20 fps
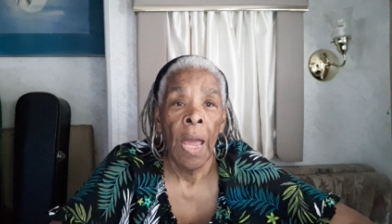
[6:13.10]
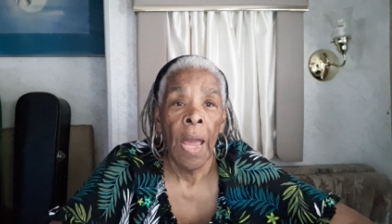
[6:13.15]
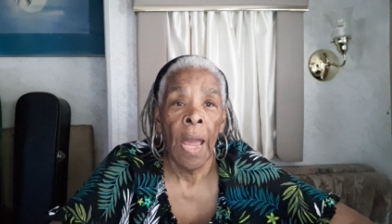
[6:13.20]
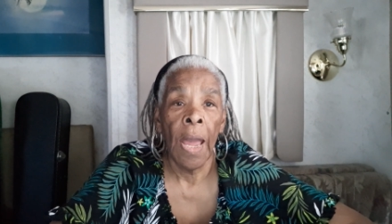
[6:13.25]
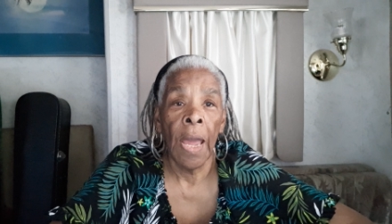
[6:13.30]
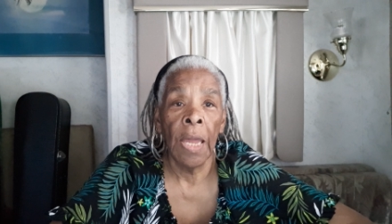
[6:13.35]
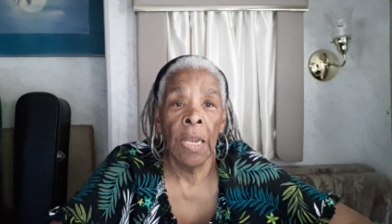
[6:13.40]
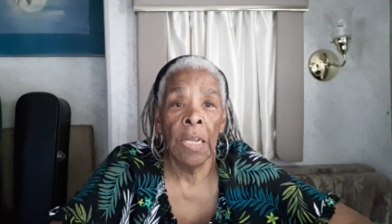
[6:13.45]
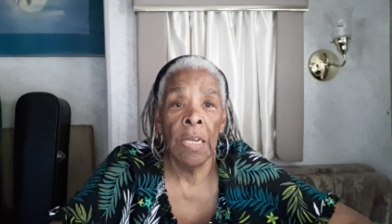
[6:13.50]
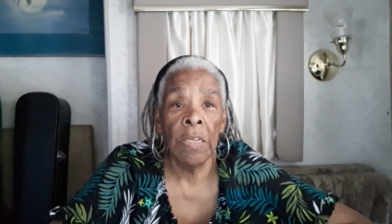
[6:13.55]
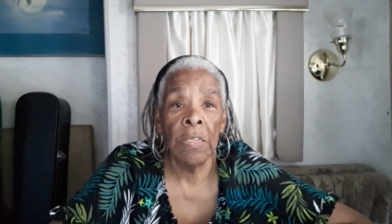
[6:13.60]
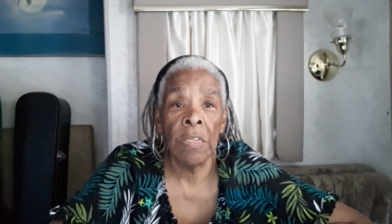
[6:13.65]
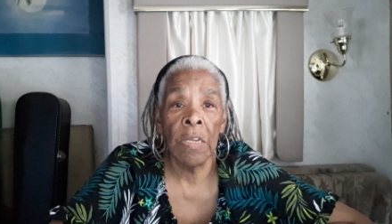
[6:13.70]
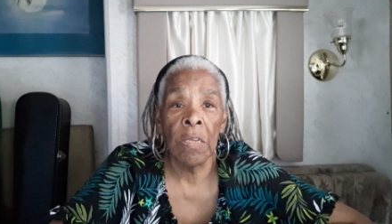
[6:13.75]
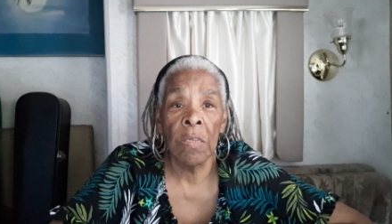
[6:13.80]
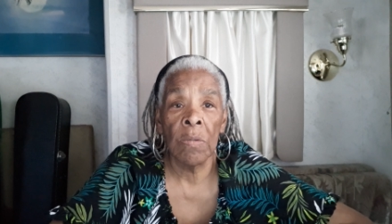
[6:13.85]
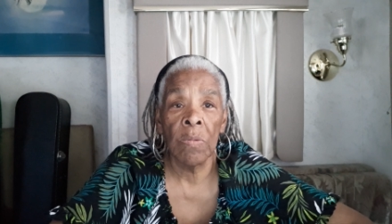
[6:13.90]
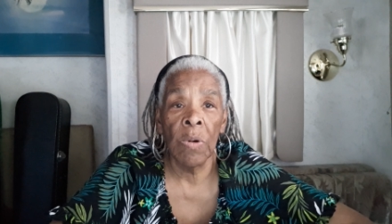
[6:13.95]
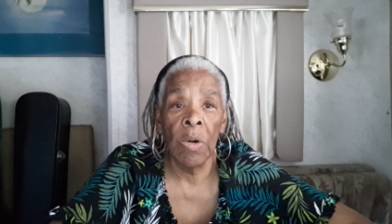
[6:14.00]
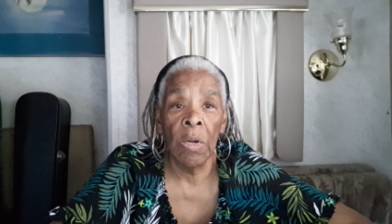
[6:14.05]
And he
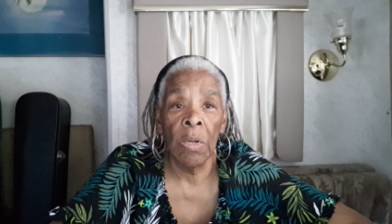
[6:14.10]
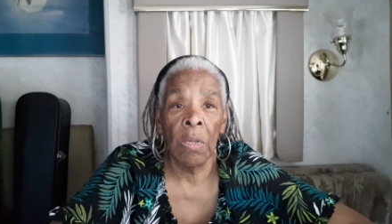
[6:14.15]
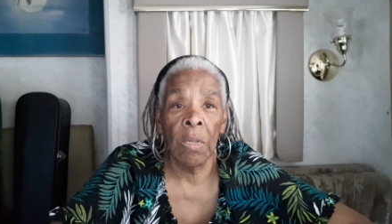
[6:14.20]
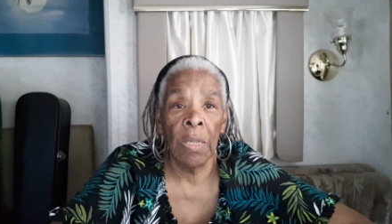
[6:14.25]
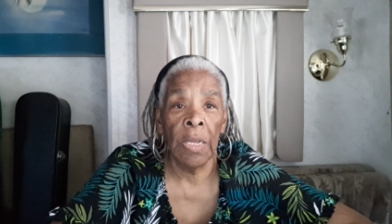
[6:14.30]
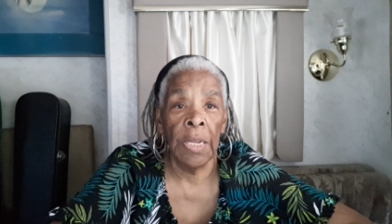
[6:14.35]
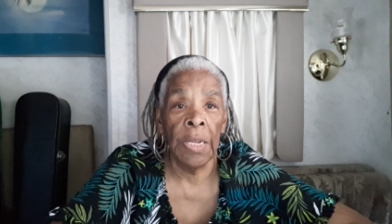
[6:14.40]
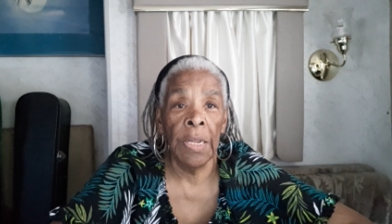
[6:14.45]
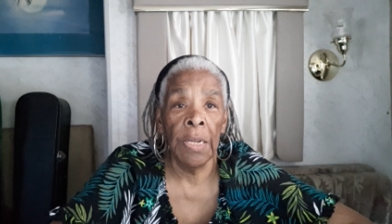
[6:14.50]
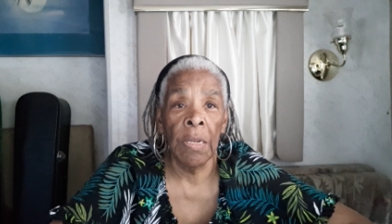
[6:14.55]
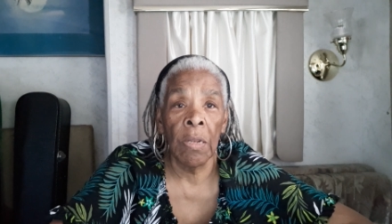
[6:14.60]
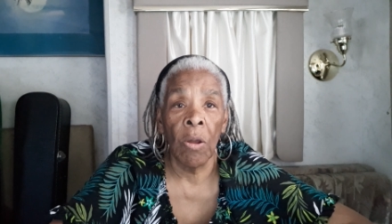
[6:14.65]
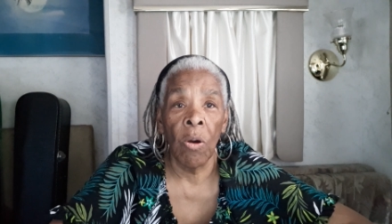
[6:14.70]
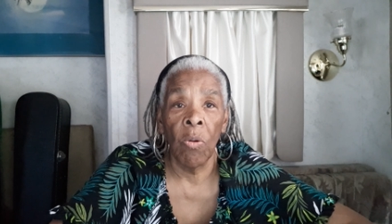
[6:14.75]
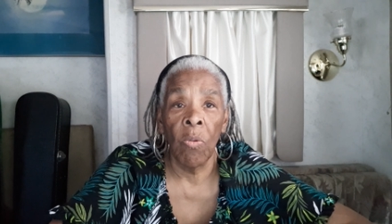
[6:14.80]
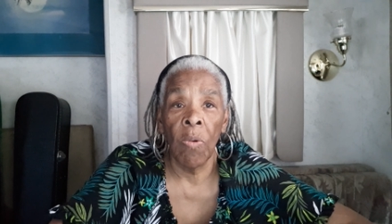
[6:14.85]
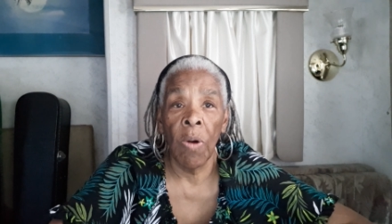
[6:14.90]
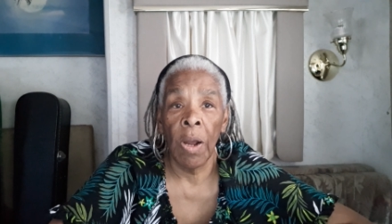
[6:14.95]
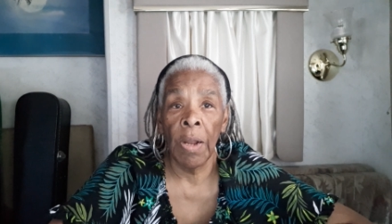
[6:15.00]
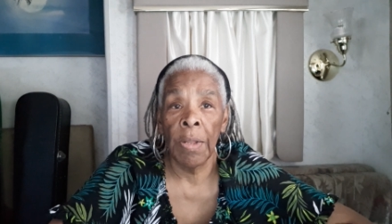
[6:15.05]
says, well, he didn't know
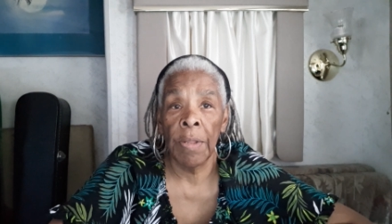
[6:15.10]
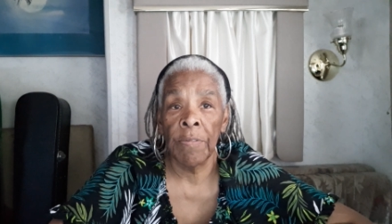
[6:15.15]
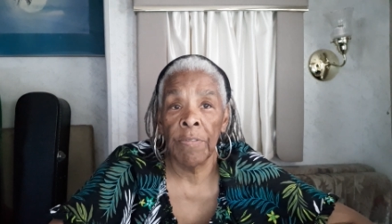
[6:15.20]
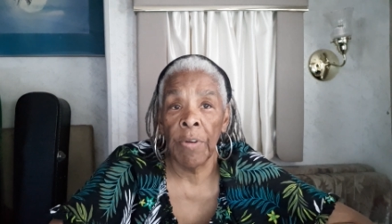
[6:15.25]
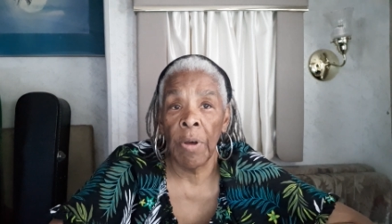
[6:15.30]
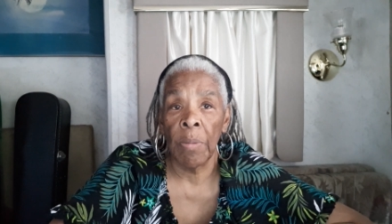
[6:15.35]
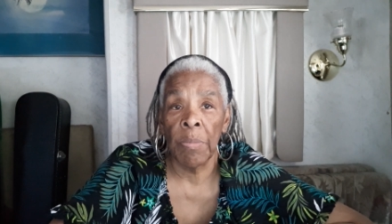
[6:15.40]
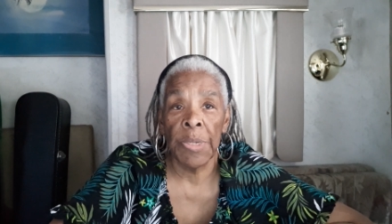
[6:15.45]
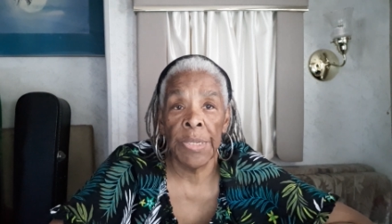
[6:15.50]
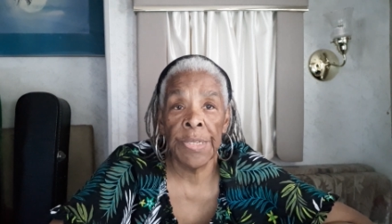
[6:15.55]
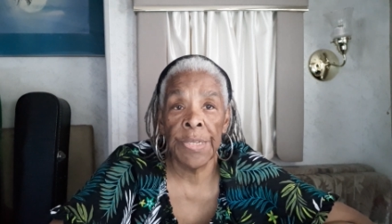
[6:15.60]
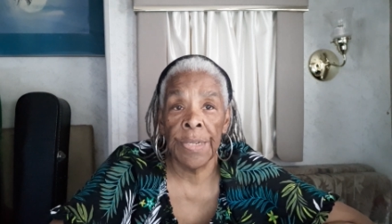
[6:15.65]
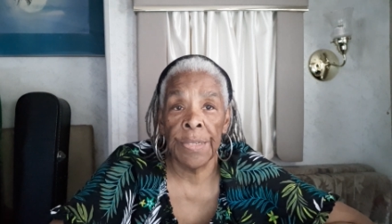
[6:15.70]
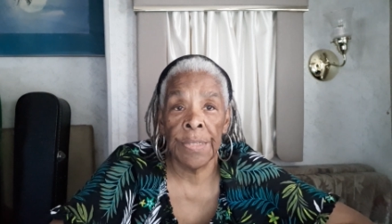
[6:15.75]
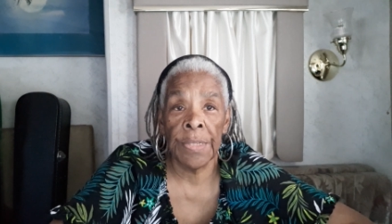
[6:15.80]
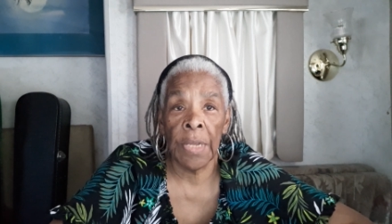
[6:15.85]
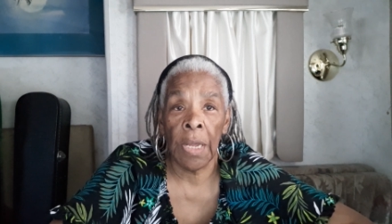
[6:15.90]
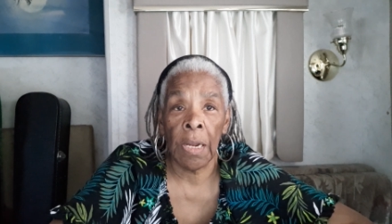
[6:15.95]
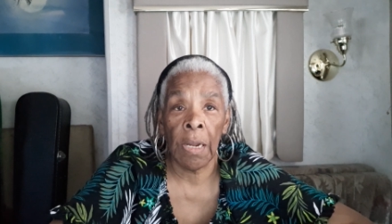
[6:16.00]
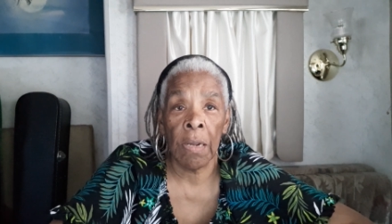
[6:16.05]
why the pharmacist
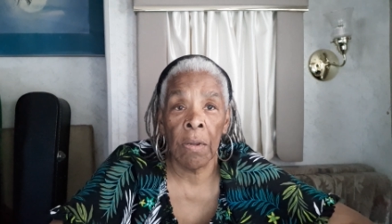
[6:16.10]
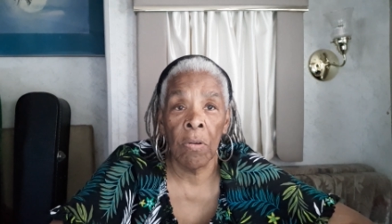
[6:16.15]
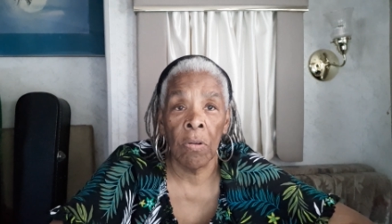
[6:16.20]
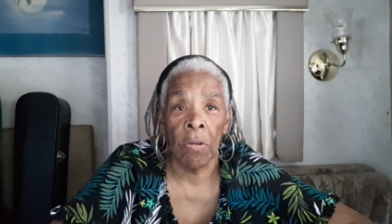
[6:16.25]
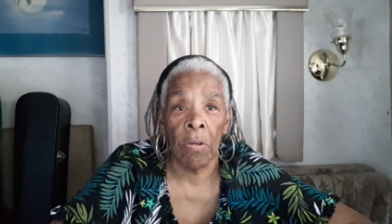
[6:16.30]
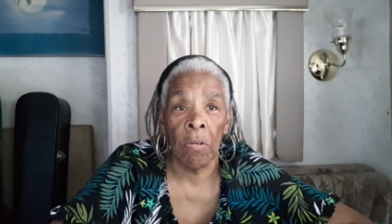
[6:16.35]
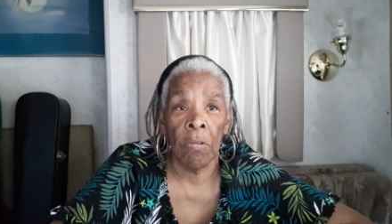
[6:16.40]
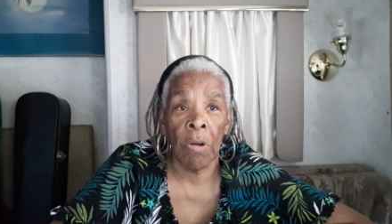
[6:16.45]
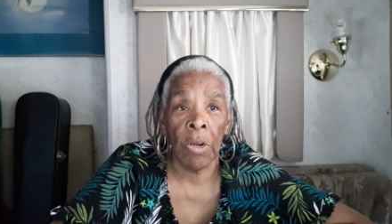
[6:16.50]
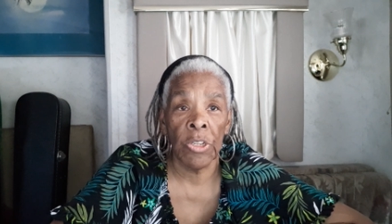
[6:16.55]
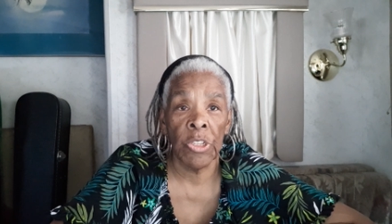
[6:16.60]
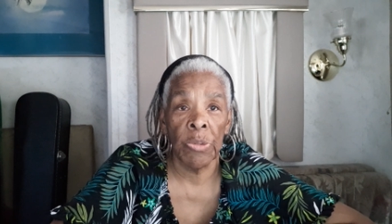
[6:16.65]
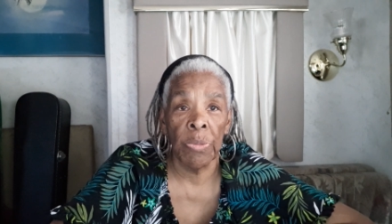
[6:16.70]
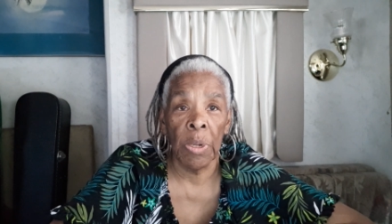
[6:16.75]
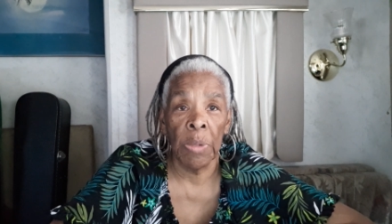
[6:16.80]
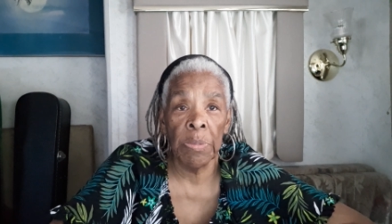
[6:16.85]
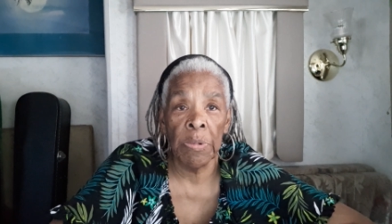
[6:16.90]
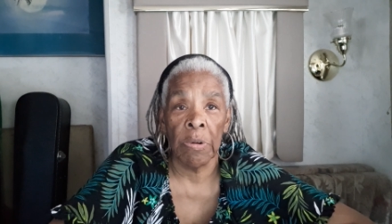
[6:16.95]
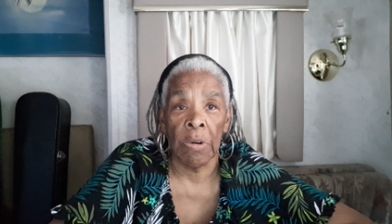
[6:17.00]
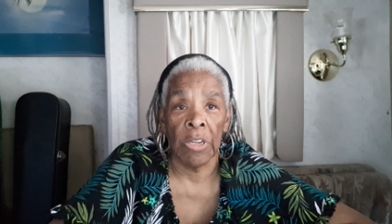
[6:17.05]
said I couldn't crush him
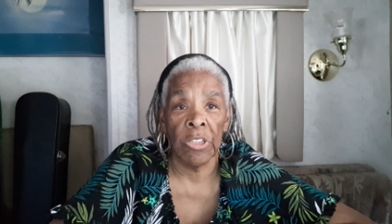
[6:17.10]
up.